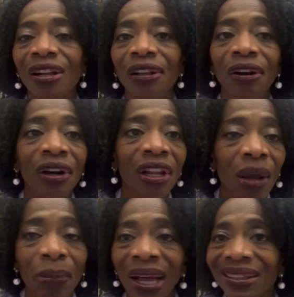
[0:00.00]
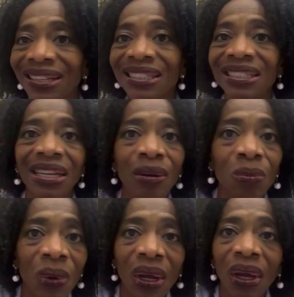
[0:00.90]
learning about the
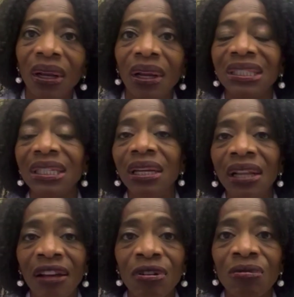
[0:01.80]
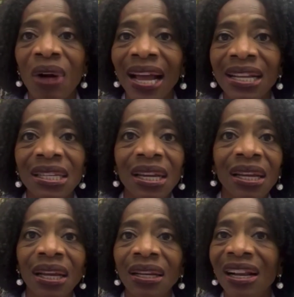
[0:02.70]
sea level
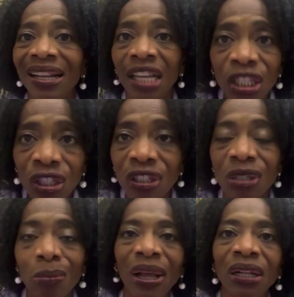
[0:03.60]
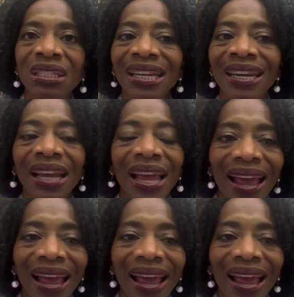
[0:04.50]
rising and the glaciers melting